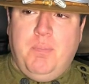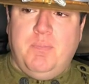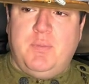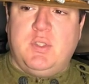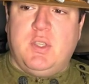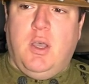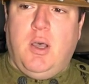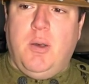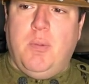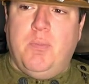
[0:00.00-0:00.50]

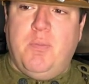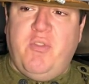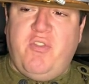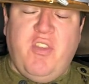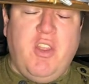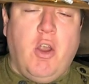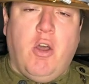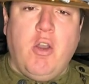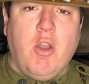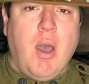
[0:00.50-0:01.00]
so if
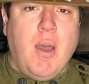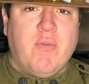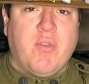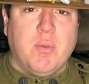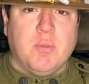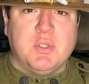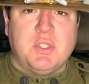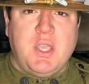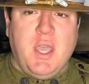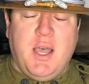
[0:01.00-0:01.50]
you don't know, I'm
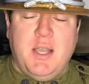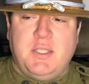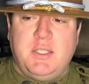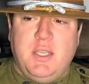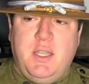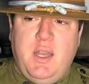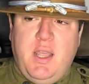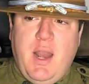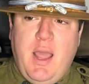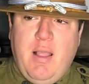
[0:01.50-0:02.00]
from
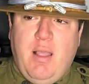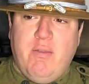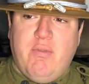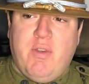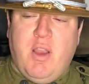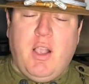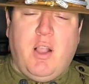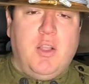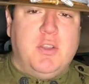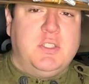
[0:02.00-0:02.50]
Wisconsin and I live
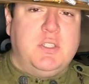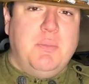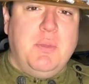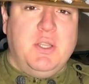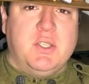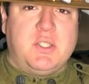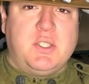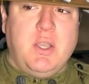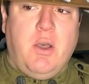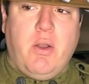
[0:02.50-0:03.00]
very close to
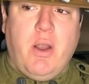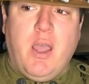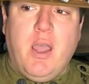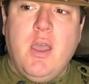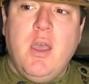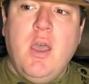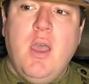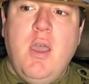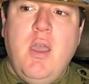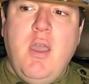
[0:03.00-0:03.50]
Minnesota.